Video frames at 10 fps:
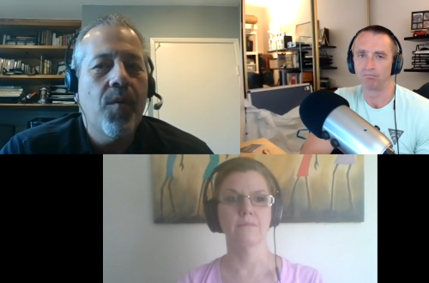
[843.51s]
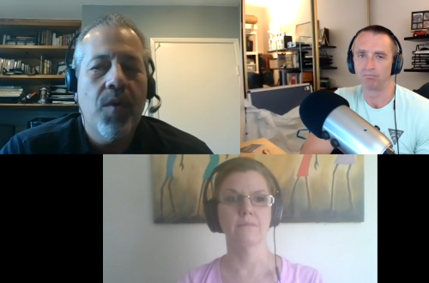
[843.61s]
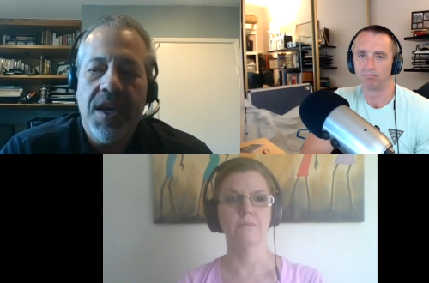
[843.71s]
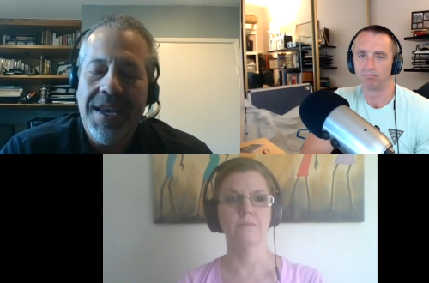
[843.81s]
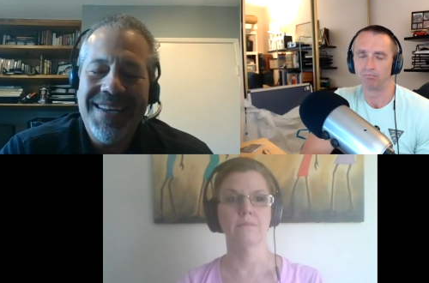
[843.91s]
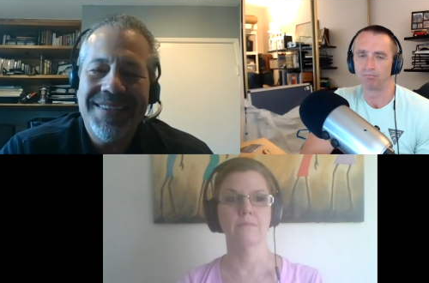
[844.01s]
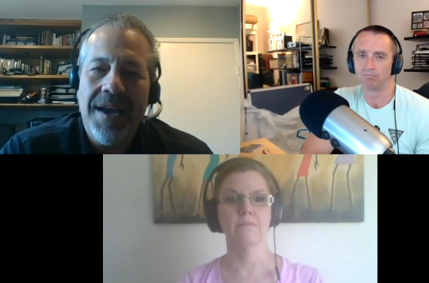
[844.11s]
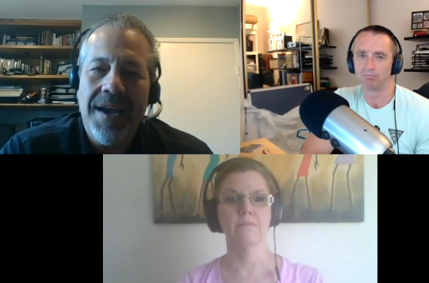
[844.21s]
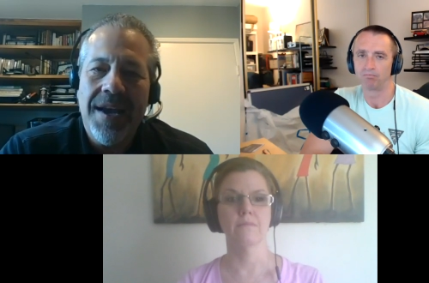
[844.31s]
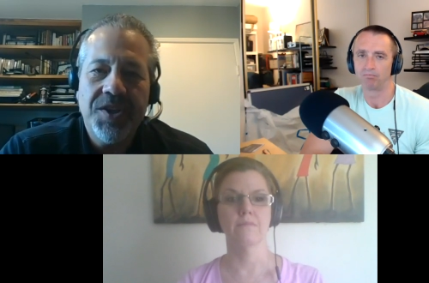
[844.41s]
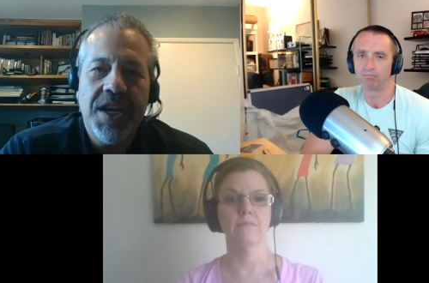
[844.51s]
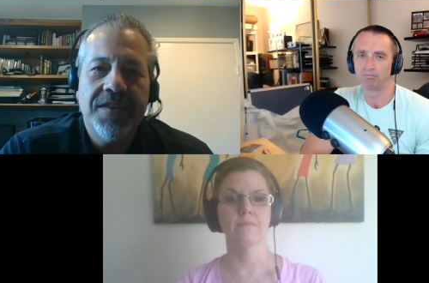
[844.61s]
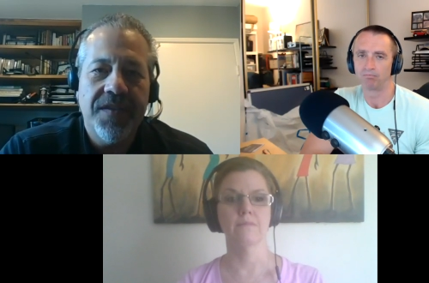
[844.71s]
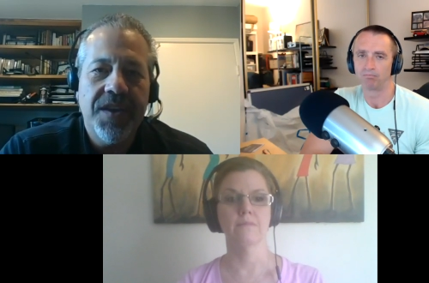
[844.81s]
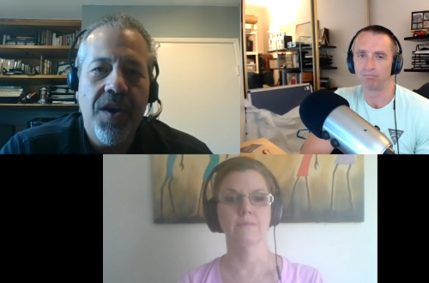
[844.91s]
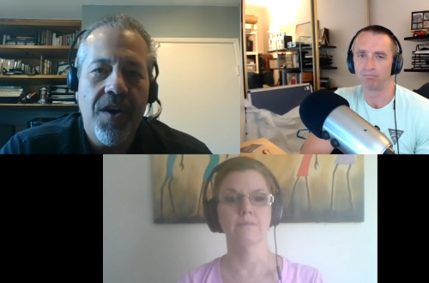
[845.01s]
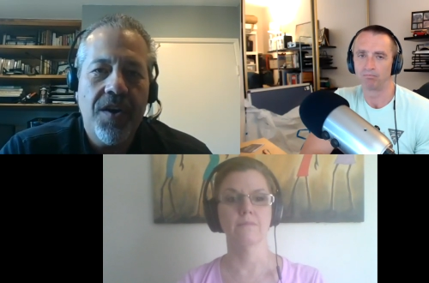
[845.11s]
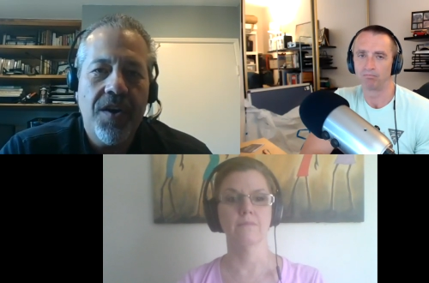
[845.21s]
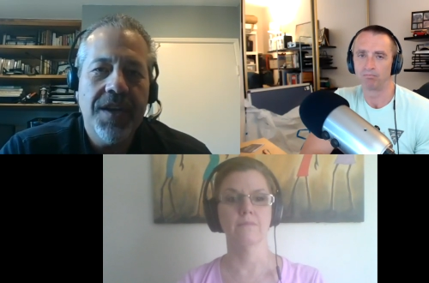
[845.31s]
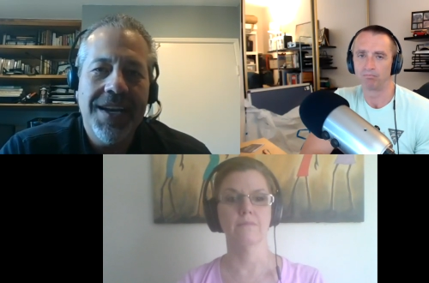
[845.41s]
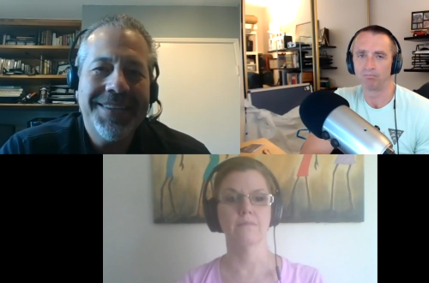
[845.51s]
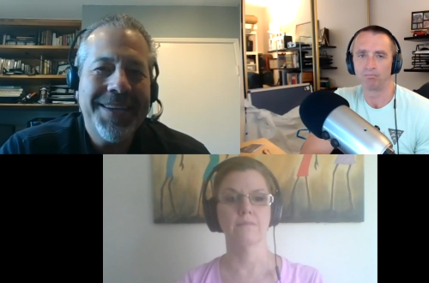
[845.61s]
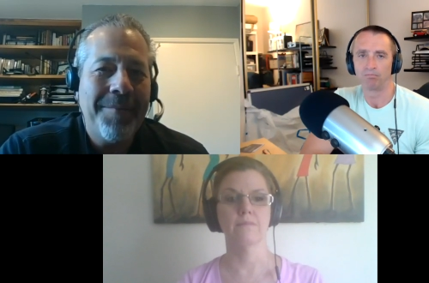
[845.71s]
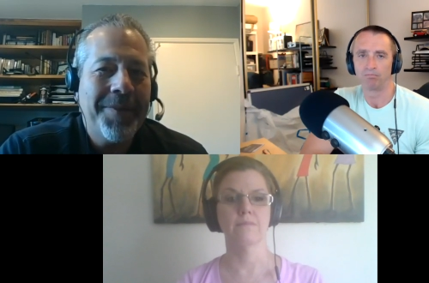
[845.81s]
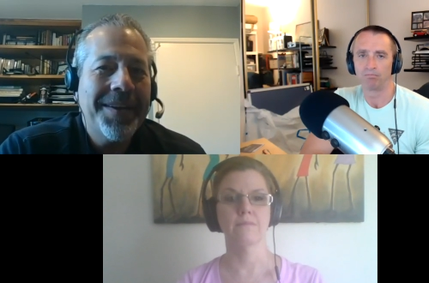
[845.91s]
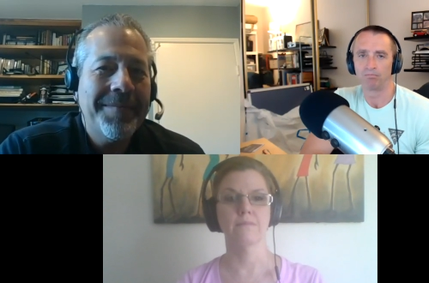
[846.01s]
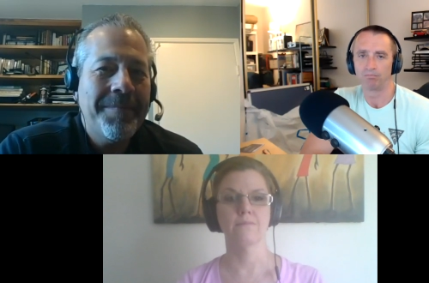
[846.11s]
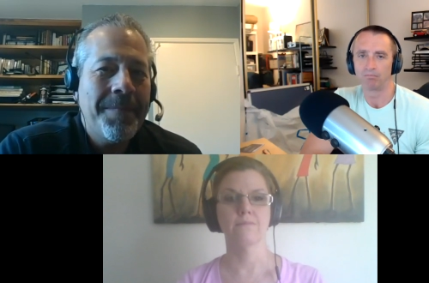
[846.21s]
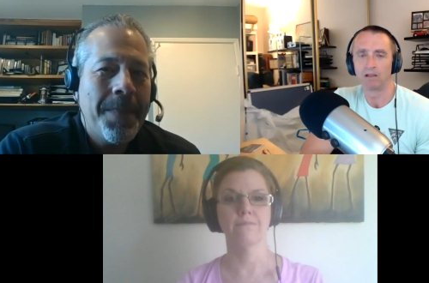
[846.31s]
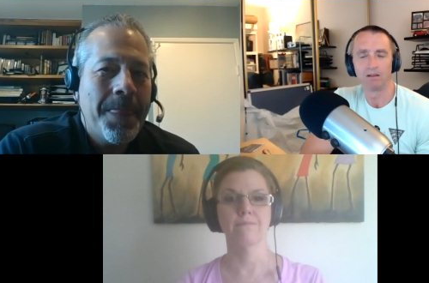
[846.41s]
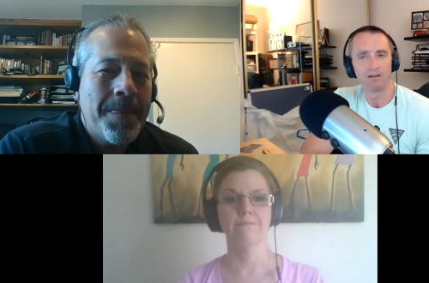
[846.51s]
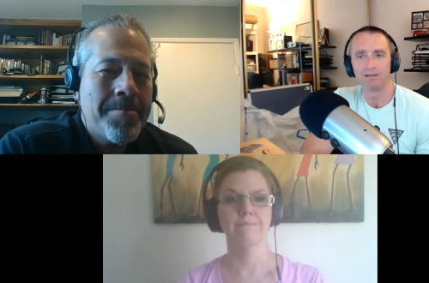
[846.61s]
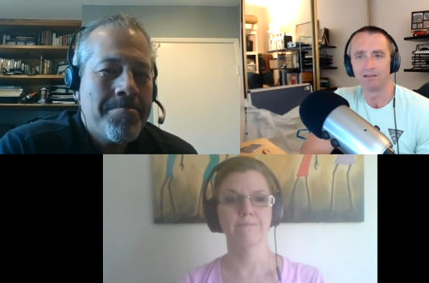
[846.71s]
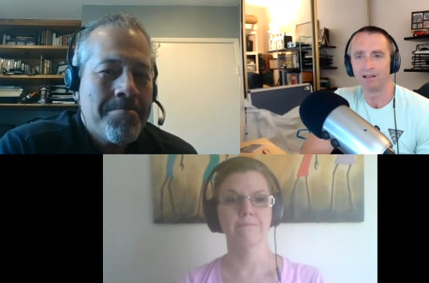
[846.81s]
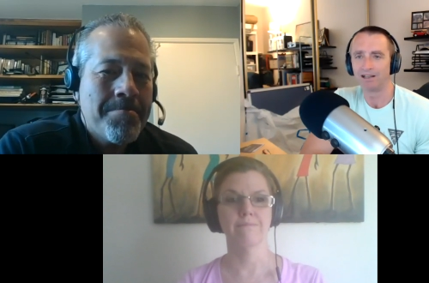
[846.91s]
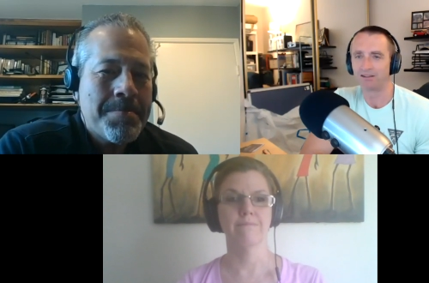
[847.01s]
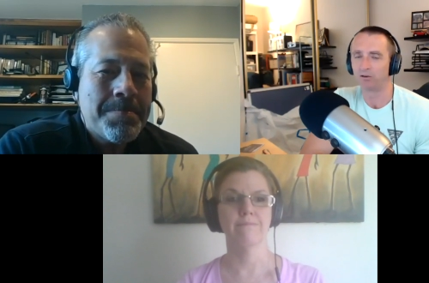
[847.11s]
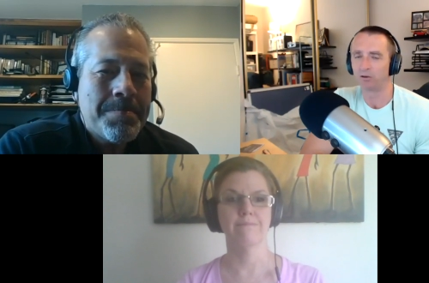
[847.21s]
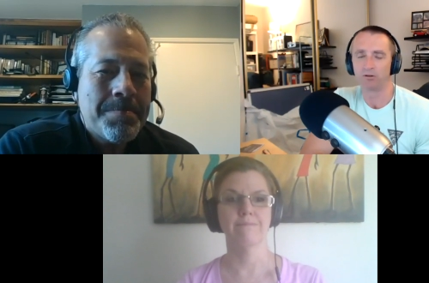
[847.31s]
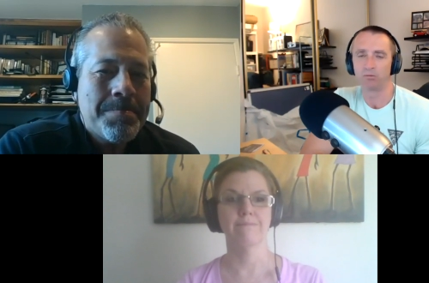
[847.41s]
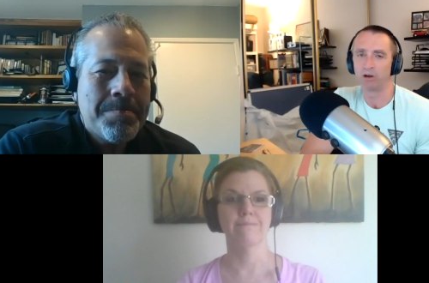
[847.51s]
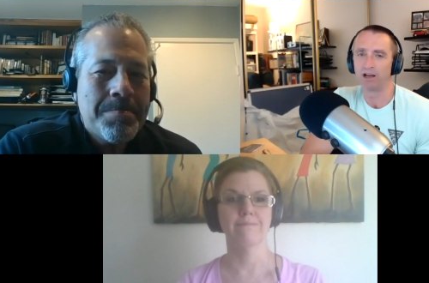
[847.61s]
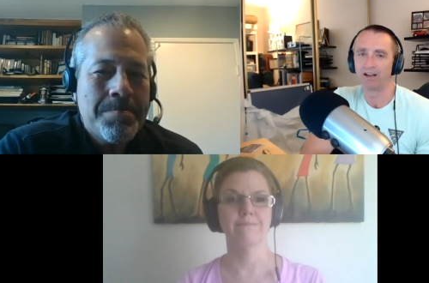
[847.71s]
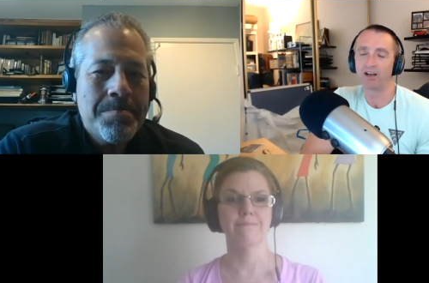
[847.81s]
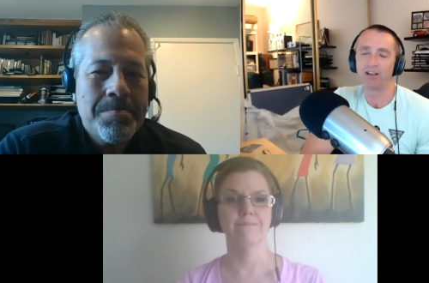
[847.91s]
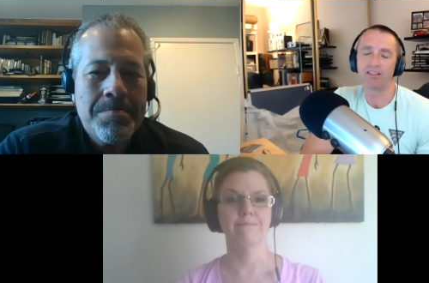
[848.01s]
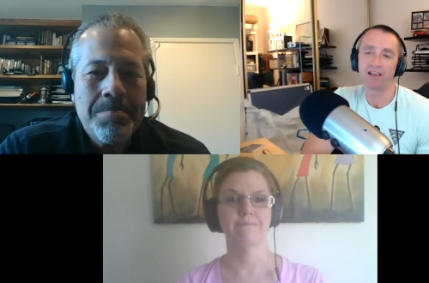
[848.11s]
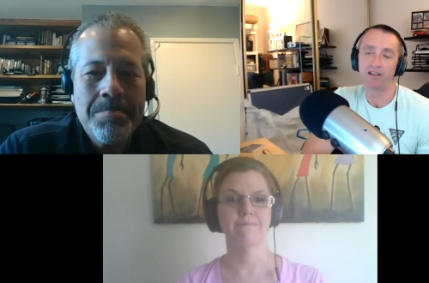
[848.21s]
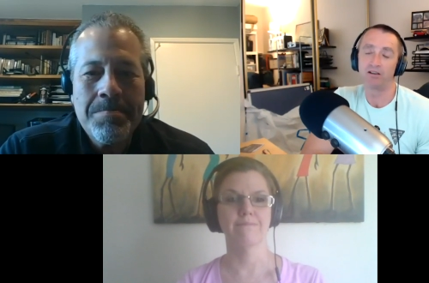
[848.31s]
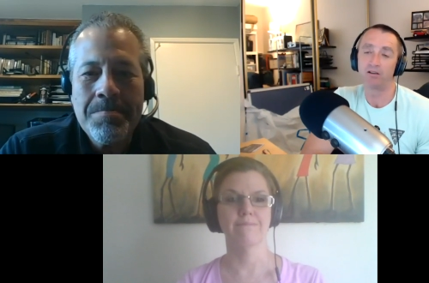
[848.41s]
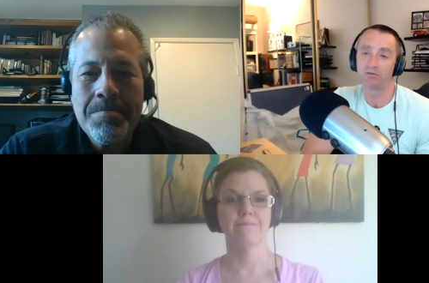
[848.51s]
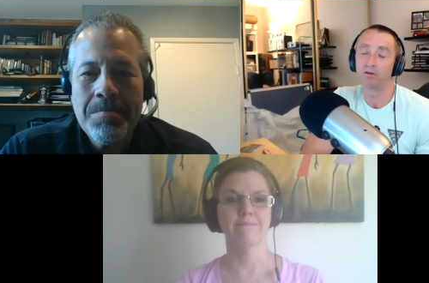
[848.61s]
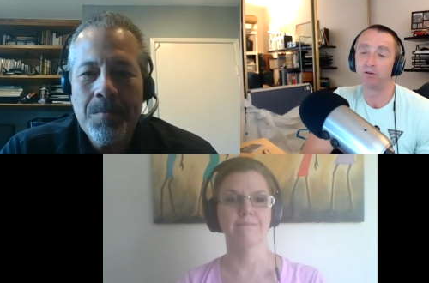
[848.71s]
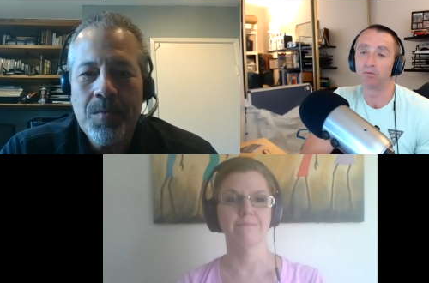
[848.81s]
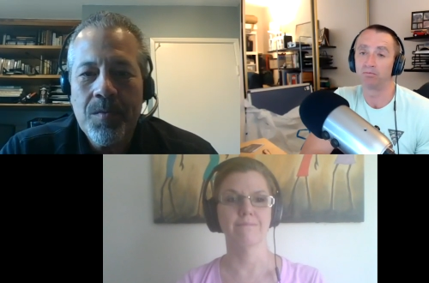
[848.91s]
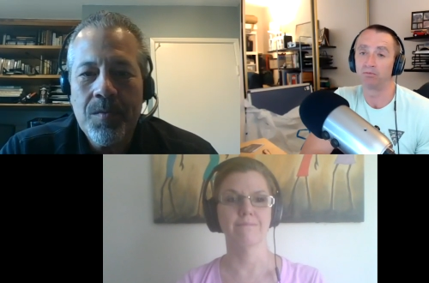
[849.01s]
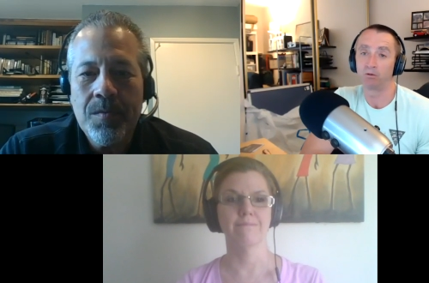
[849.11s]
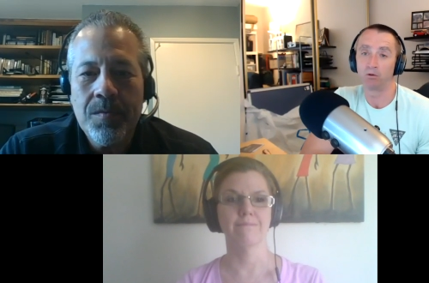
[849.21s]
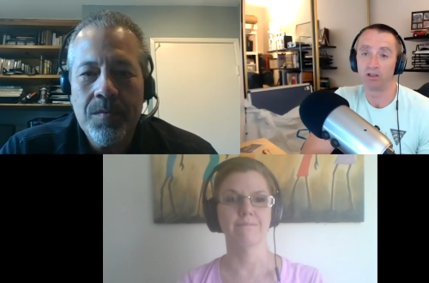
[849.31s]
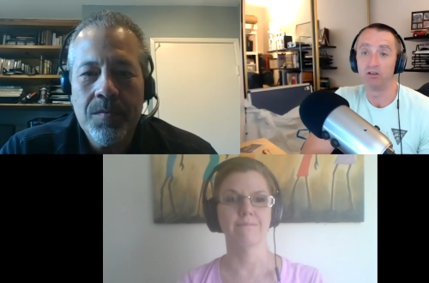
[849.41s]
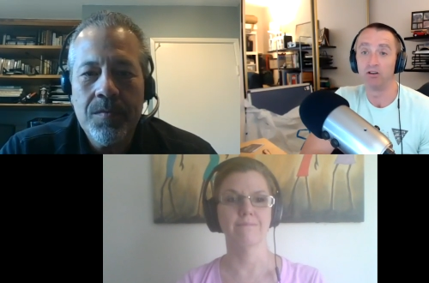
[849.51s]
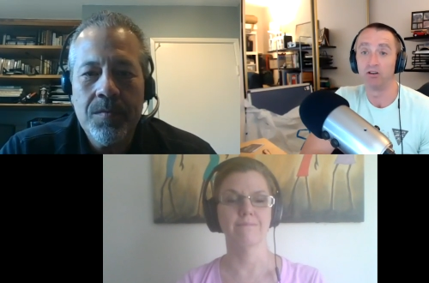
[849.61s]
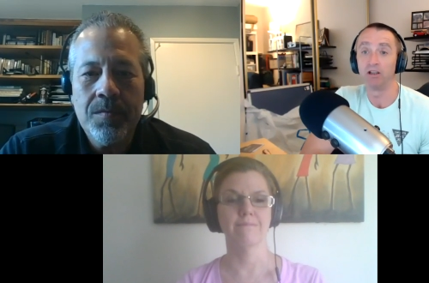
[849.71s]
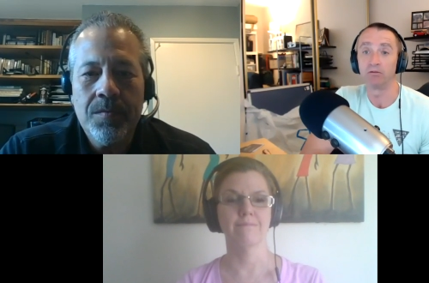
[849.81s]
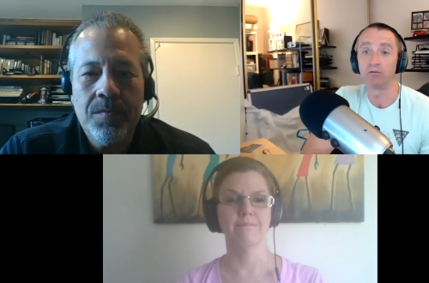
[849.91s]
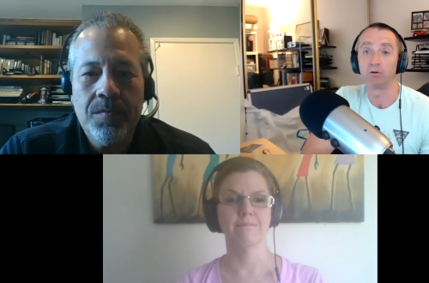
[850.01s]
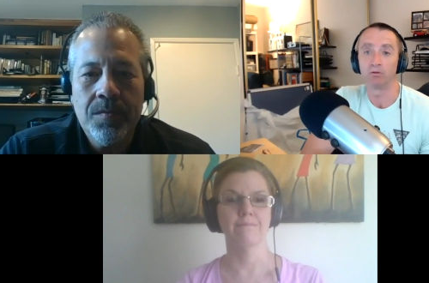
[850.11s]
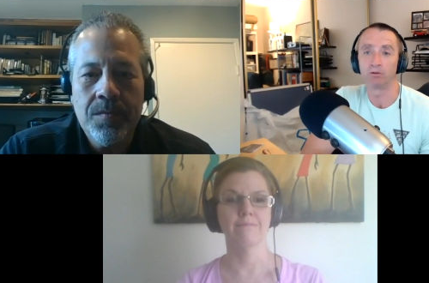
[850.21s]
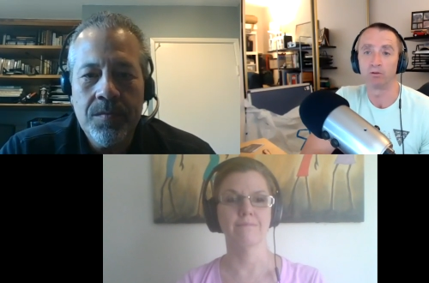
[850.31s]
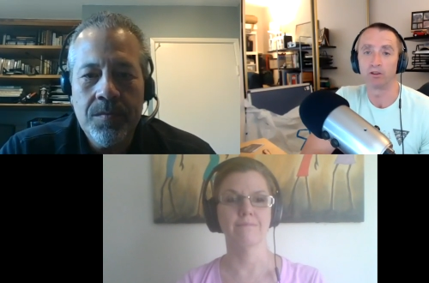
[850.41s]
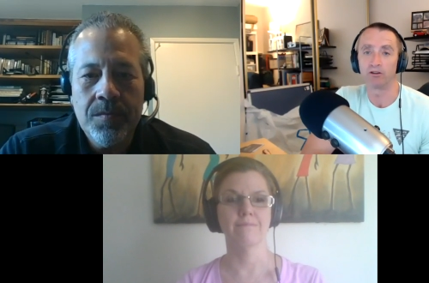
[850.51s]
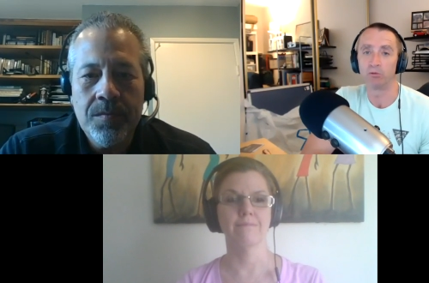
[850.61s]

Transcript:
Speaker 1: working. It's time for a change of the guards, and it's coming.
Speaker 2: That's awesome, Brian. I got to thank you for what you're doing for this